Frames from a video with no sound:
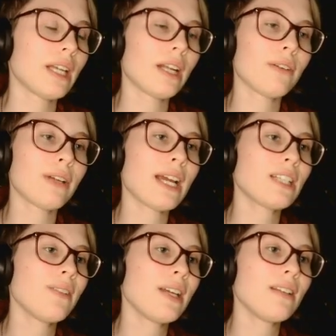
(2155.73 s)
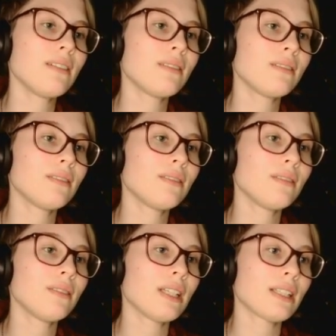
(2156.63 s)
Can I reactivate it?
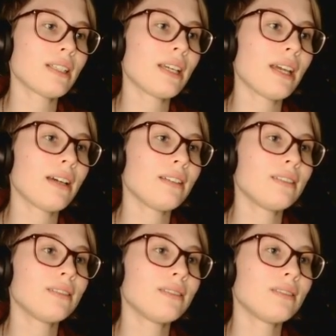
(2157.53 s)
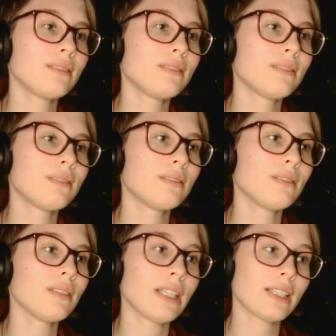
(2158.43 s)
Yes, I can.
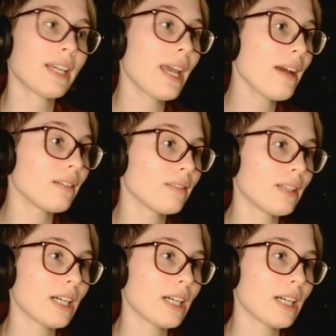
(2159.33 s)
Yes, I can.